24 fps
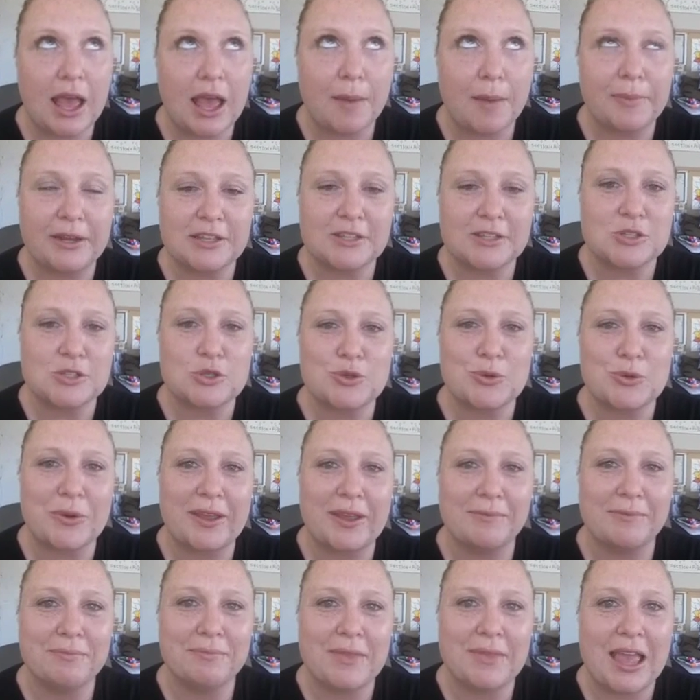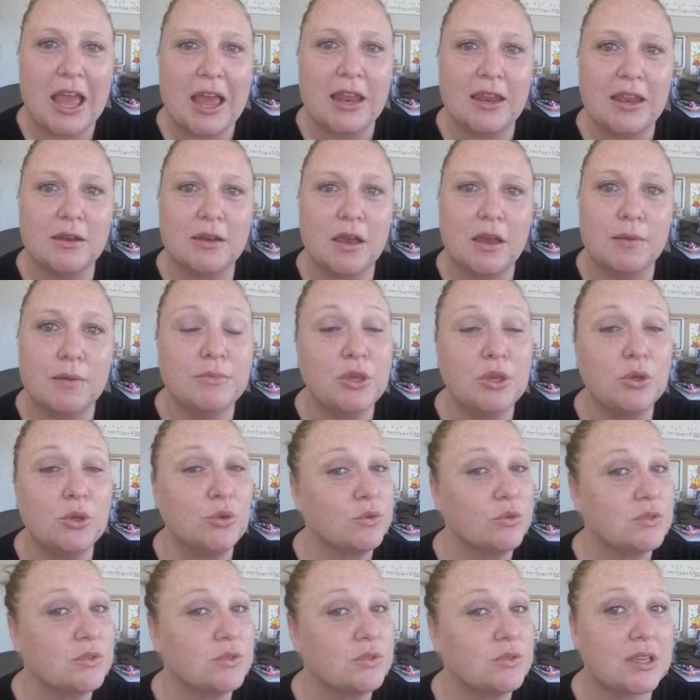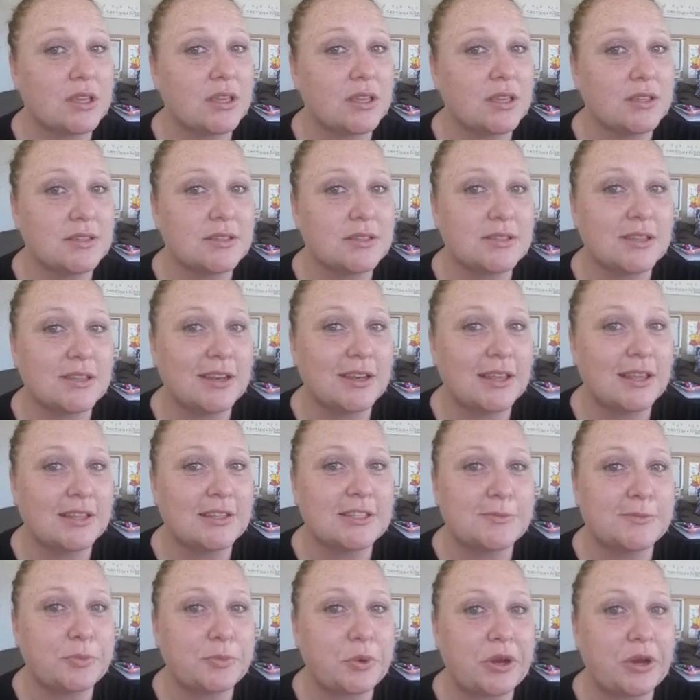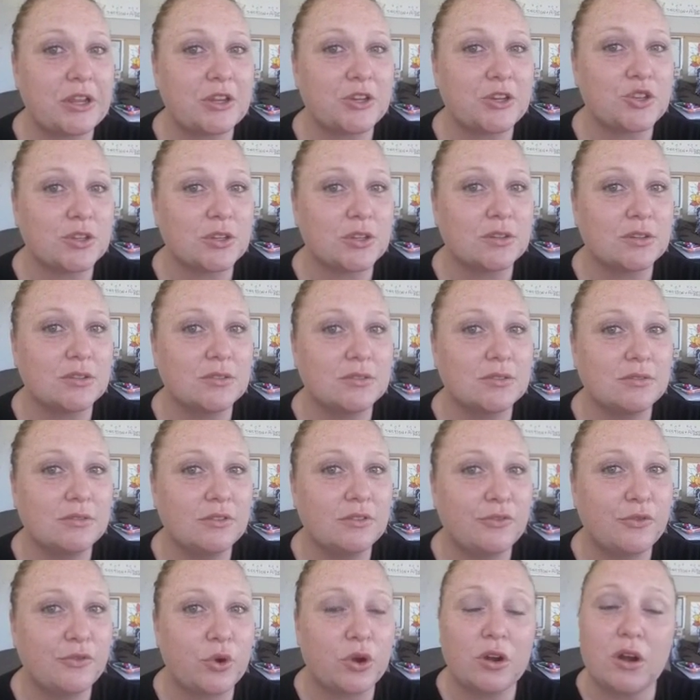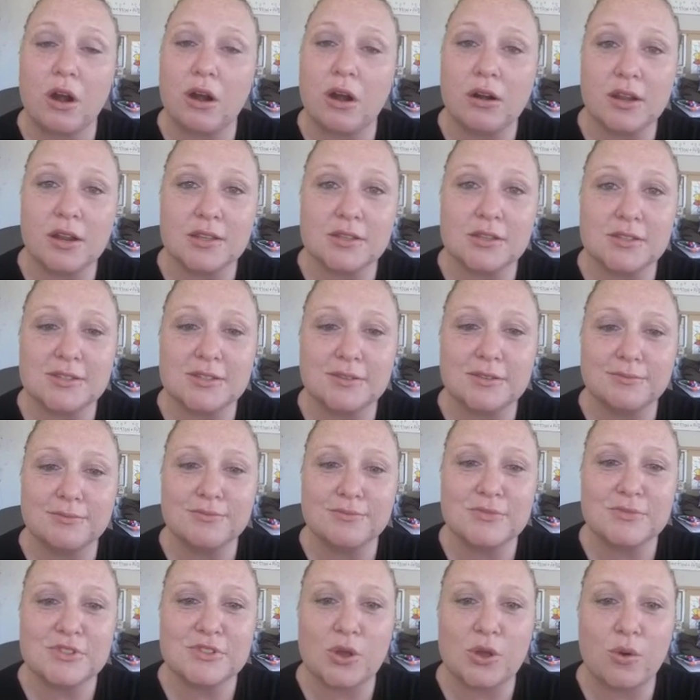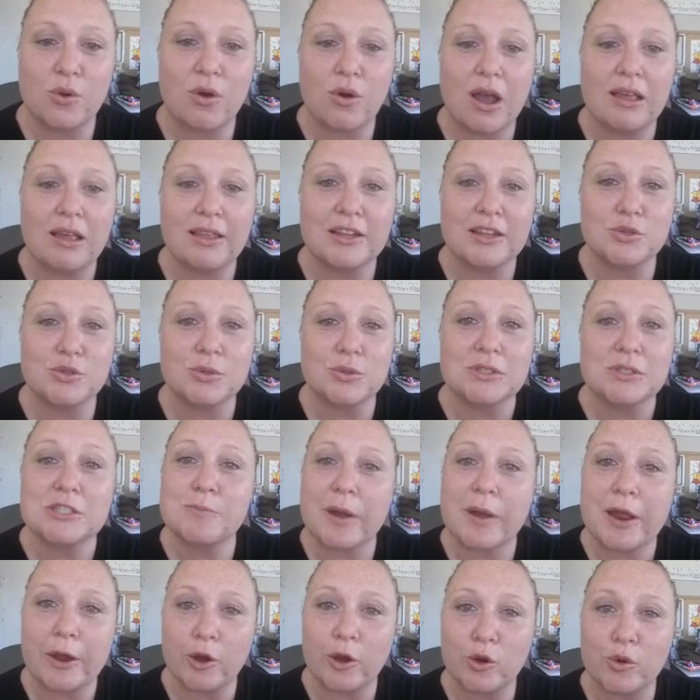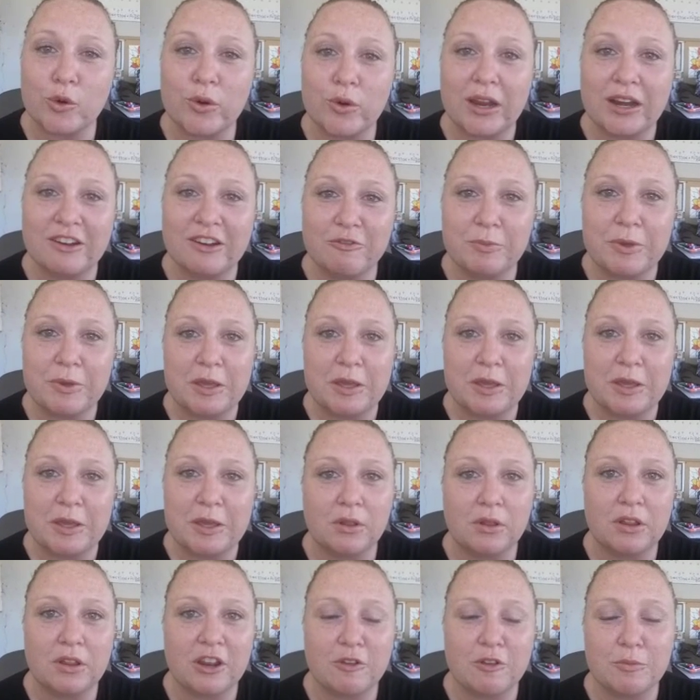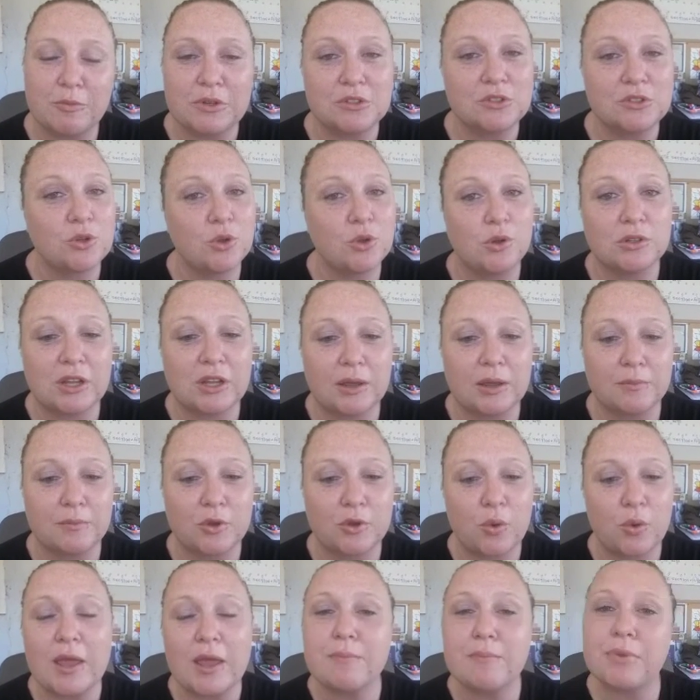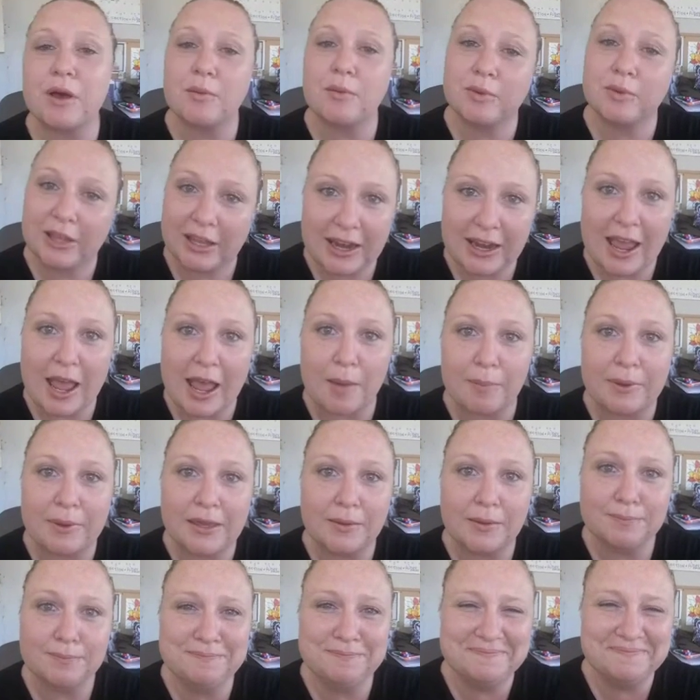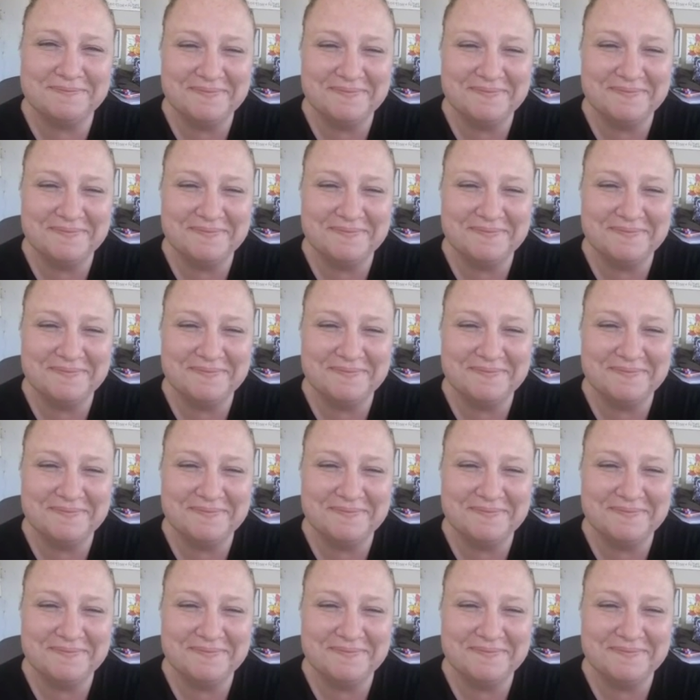Happiness and joy. And a muse is an inspiration for an artist. So I like to inspire creative people, and I've been told I'm quite bubbly and happy.